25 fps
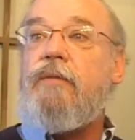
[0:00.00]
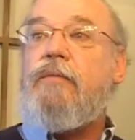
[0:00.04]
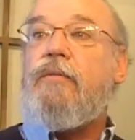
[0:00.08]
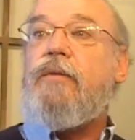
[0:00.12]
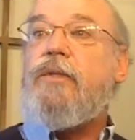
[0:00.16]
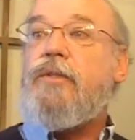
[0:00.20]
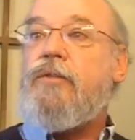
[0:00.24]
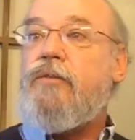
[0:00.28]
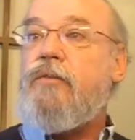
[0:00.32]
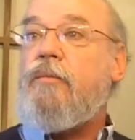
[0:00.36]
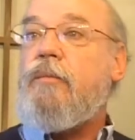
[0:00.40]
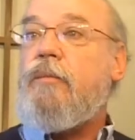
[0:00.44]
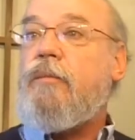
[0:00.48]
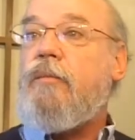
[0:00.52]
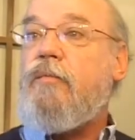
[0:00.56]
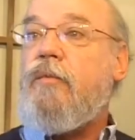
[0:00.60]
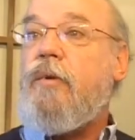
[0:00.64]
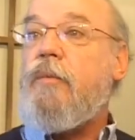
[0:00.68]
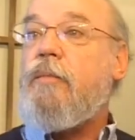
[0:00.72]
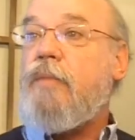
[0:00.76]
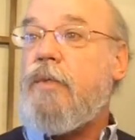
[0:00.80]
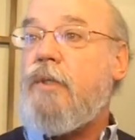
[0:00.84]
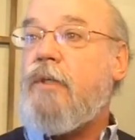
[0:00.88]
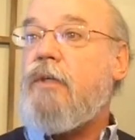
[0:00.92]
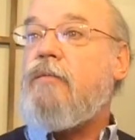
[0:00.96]
delivers
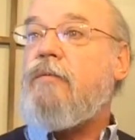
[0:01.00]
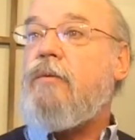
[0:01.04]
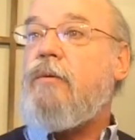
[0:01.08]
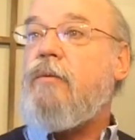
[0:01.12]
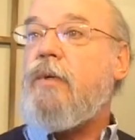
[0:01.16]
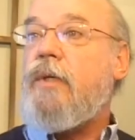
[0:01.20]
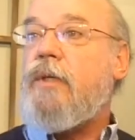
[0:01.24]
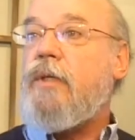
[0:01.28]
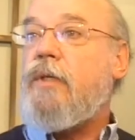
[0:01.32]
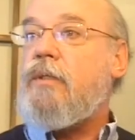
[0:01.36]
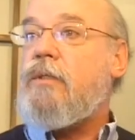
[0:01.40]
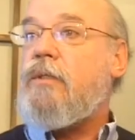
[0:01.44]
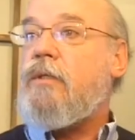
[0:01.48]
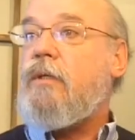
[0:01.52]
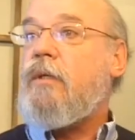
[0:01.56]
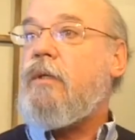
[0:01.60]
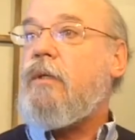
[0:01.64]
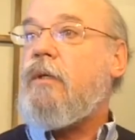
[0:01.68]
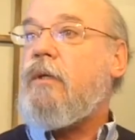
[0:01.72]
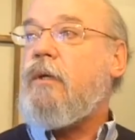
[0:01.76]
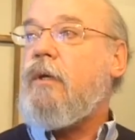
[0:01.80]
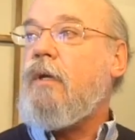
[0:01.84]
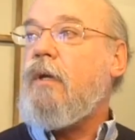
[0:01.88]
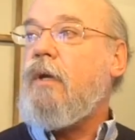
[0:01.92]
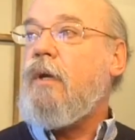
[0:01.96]
from the evil one is.
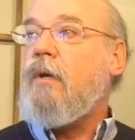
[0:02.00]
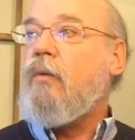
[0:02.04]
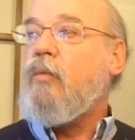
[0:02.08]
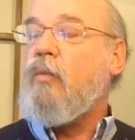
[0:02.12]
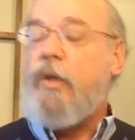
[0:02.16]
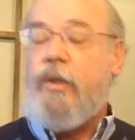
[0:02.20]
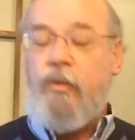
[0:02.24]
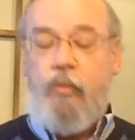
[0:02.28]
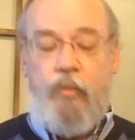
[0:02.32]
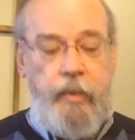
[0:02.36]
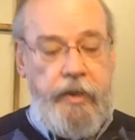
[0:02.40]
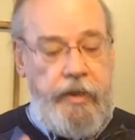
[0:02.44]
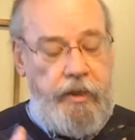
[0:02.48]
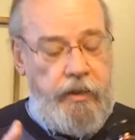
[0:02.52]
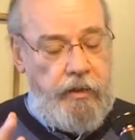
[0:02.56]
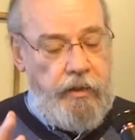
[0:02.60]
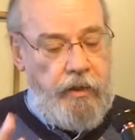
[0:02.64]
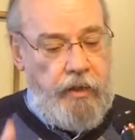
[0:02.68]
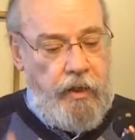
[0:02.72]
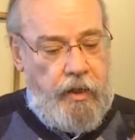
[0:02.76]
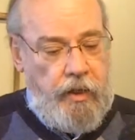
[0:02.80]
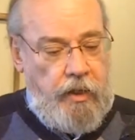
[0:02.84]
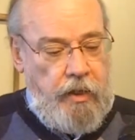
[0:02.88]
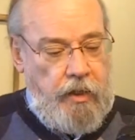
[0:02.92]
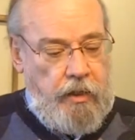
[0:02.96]
When
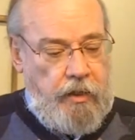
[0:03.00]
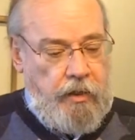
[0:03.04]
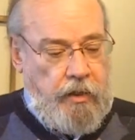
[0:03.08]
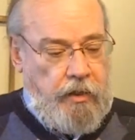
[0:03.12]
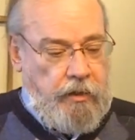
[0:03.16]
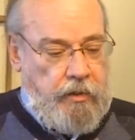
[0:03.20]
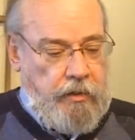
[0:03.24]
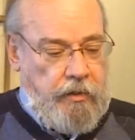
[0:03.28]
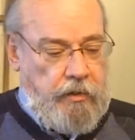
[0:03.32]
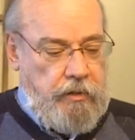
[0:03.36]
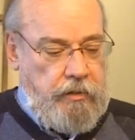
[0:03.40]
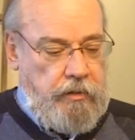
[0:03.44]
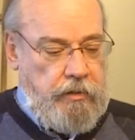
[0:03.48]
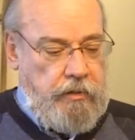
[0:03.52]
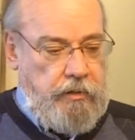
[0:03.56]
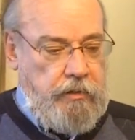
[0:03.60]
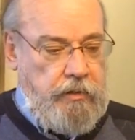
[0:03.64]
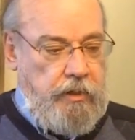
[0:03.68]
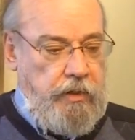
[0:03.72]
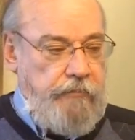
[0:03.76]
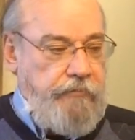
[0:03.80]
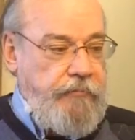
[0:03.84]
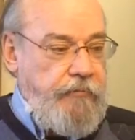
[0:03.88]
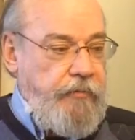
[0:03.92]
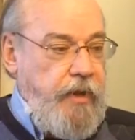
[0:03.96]
we're
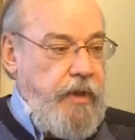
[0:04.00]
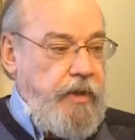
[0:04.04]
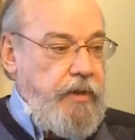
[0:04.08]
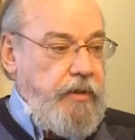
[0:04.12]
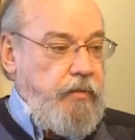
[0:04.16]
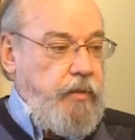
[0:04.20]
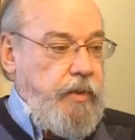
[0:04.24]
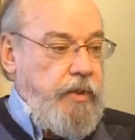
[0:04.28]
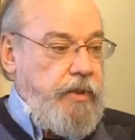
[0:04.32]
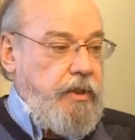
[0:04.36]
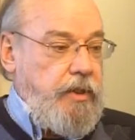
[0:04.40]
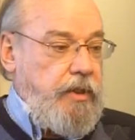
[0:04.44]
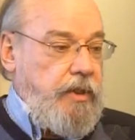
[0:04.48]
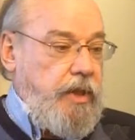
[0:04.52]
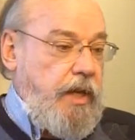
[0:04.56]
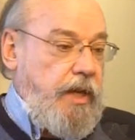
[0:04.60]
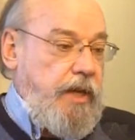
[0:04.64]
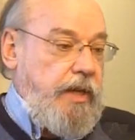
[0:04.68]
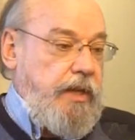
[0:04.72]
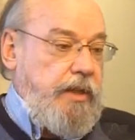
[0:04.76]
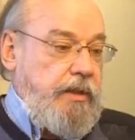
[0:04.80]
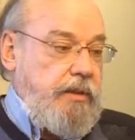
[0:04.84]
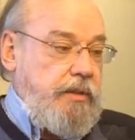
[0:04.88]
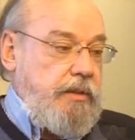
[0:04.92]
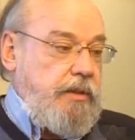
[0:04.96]
confronted with the
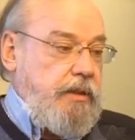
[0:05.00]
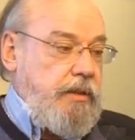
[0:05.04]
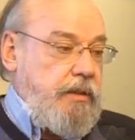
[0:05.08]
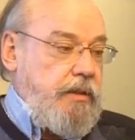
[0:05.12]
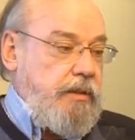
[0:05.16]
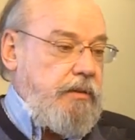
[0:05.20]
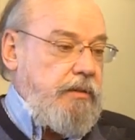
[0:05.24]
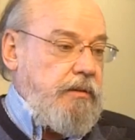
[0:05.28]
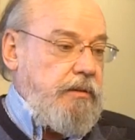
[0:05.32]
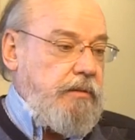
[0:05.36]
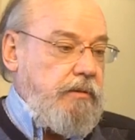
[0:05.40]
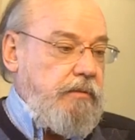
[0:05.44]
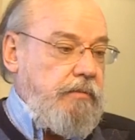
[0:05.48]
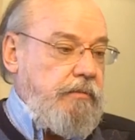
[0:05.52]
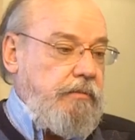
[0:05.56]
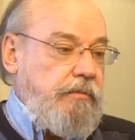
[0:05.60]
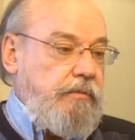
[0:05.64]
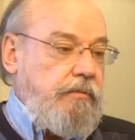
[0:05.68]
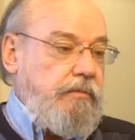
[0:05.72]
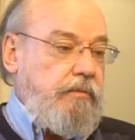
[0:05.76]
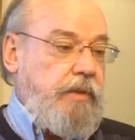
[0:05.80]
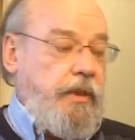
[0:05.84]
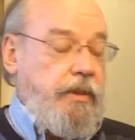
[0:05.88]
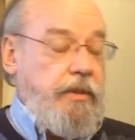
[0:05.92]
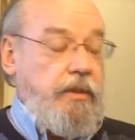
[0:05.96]
lies
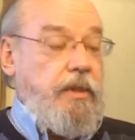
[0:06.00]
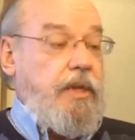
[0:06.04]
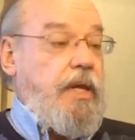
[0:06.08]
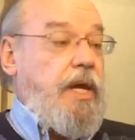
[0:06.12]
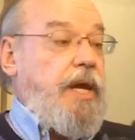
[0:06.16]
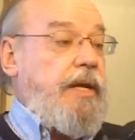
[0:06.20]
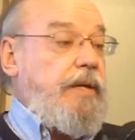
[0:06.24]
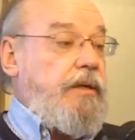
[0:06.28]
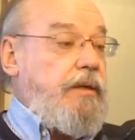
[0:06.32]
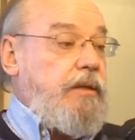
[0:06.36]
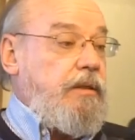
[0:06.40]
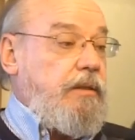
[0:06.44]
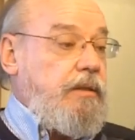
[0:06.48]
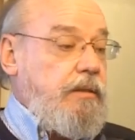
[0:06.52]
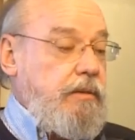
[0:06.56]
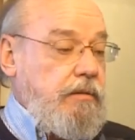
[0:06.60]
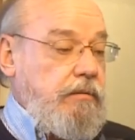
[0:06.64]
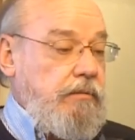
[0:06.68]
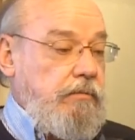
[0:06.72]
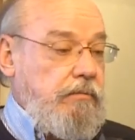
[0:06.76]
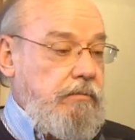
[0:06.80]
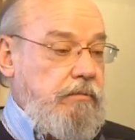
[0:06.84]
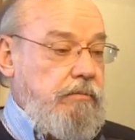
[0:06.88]
and the liar,